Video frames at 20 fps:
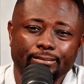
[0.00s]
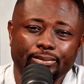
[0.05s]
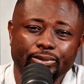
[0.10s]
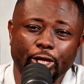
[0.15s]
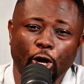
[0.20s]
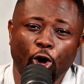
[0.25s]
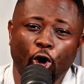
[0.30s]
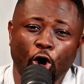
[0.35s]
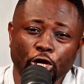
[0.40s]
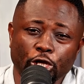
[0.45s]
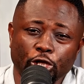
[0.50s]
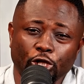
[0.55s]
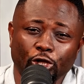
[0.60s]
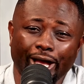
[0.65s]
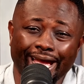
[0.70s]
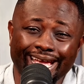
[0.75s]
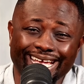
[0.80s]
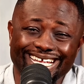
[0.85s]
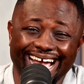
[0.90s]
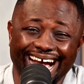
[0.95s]
the oil
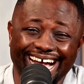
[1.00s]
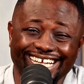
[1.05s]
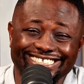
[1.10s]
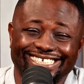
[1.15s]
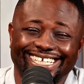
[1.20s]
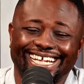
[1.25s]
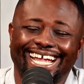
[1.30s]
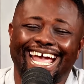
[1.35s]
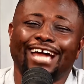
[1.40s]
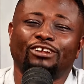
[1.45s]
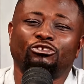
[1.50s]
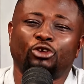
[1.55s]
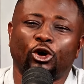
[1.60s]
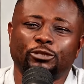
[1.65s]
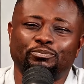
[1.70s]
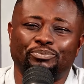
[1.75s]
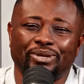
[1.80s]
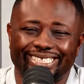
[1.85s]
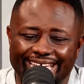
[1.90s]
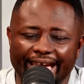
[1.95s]
and gas
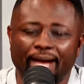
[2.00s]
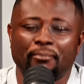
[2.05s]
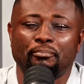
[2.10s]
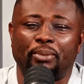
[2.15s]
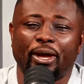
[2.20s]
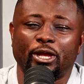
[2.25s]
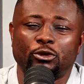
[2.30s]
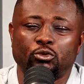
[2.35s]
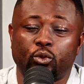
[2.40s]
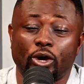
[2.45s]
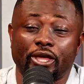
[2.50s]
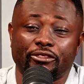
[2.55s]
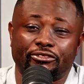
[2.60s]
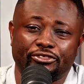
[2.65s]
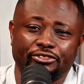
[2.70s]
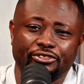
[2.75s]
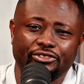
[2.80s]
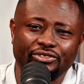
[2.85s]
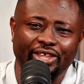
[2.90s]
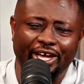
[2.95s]
cannot be tempered
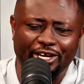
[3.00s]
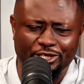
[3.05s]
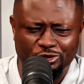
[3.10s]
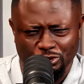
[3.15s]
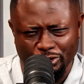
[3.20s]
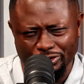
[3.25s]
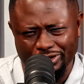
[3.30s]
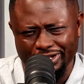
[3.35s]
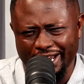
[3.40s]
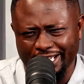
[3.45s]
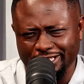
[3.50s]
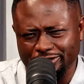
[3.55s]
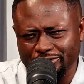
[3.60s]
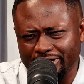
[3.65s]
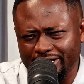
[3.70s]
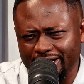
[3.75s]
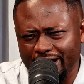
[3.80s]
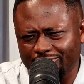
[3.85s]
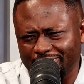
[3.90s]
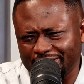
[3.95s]
with. That is what the
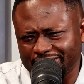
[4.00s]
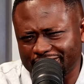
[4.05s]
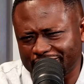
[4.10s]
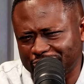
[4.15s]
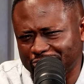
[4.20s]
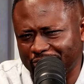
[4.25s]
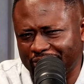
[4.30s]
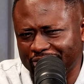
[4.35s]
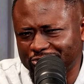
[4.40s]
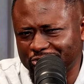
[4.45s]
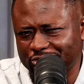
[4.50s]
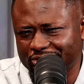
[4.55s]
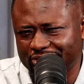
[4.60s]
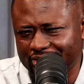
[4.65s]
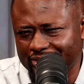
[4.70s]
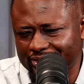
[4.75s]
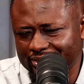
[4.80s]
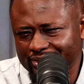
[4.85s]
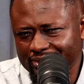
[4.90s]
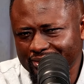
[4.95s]
Nigerian government is trying to
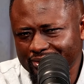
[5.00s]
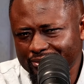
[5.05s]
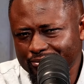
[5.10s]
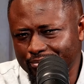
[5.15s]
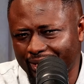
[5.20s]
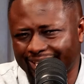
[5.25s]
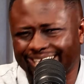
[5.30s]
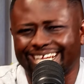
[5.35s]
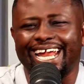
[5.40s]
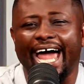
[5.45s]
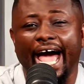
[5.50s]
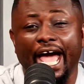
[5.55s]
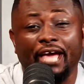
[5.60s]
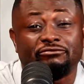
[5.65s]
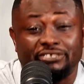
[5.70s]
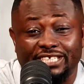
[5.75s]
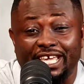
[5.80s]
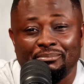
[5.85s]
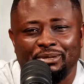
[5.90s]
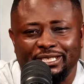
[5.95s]
say. But
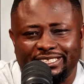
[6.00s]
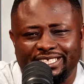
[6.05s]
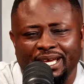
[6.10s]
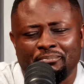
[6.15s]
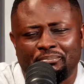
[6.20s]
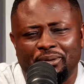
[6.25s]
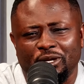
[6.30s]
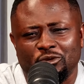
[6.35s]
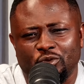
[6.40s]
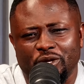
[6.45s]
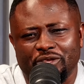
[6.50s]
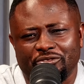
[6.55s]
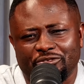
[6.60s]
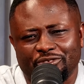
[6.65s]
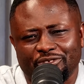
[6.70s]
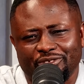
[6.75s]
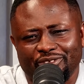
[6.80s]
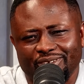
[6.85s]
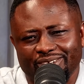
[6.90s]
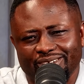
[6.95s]
lives can be tempered
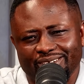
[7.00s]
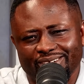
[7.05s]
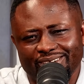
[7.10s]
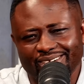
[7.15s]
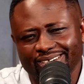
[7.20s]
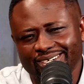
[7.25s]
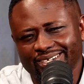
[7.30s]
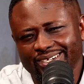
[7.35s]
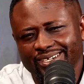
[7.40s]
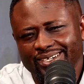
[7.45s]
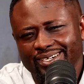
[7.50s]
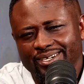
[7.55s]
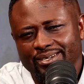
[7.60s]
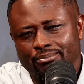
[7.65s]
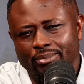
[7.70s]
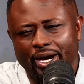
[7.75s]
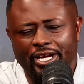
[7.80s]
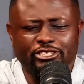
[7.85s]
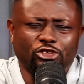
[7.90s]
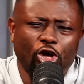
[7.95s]
with.
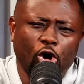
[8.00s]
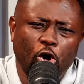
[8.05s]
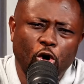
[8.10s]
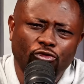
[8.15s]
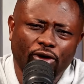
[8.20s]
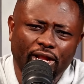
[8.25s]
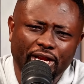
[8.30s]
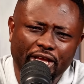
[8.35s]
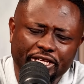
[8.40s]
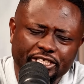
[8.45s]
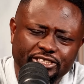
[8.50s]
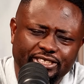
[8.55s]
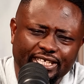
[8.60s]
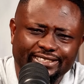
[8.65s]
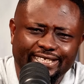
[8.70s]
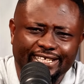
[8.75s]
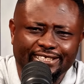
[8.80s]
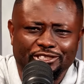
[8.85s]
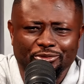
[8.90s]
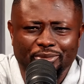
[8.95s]
But it's not over, ladies
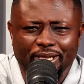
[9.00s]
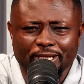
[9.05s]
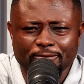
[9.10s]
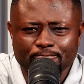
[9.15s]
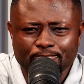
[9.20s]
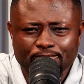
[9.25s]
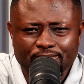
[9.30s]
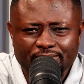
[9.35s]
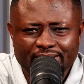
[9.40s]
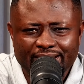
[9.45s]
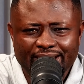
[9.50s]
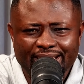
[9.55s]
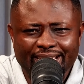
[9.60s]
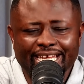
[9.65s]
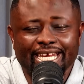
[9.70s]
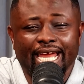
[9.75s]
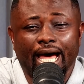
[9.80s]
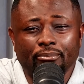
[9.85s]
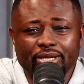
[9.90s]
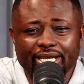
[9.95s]
and gentlemen.
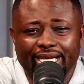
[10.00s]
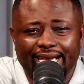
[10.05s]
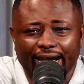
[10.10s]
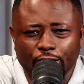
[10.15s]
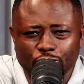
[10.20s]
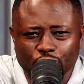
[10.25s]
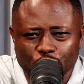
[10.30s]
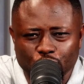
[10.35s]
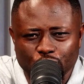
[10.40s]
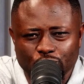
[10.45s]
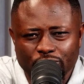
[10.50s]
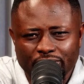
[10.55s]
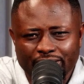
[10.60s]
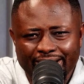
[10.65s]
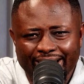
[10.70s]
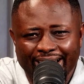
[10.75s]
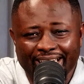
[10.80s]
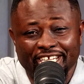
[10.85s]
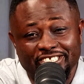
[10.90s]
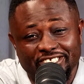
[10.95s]
Nnamdi Kanu
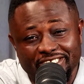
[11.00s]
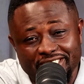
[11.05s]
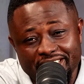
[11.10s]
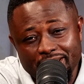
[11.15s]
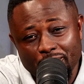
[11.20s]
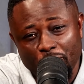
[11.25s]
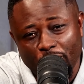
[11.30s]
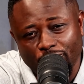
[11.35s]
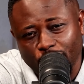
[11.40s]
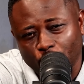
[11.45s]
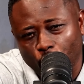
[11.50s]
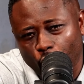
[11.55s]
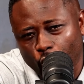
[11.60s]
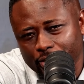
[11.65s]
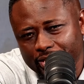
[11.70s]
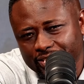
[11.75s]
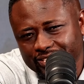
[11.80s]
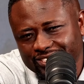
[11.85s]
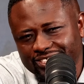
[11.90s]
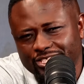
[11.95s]
and his team of
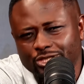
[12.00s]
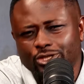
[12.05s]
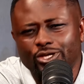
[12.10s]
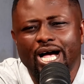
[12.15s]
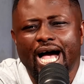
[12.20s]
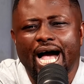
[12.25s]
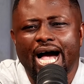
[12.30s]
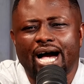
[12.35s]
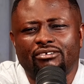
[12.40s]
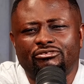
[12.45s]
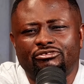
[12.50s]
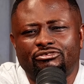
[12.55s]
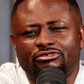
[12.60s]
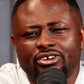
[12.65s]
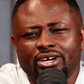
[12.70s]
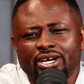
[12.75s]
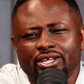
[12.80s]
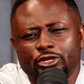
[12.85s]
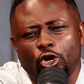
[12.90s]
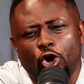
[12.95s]
lawyers still have
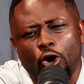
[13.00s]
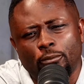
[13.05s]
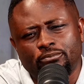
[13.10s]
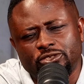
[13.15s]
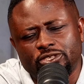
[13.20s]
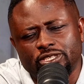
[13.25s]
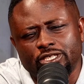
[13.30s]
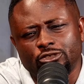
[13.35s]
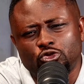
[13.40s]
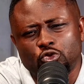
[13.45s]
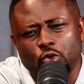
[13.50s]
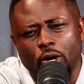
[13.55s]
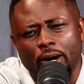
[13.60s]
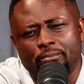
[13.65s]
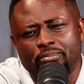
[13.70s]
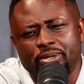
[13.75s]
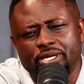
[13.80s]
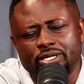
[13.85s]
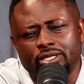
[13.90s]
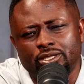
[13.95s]
the option to
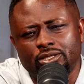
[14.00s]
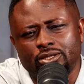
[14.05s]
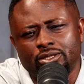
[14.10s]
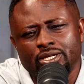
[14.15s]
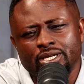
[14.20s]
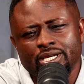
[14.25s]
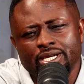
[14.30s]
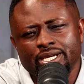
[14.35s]
appeal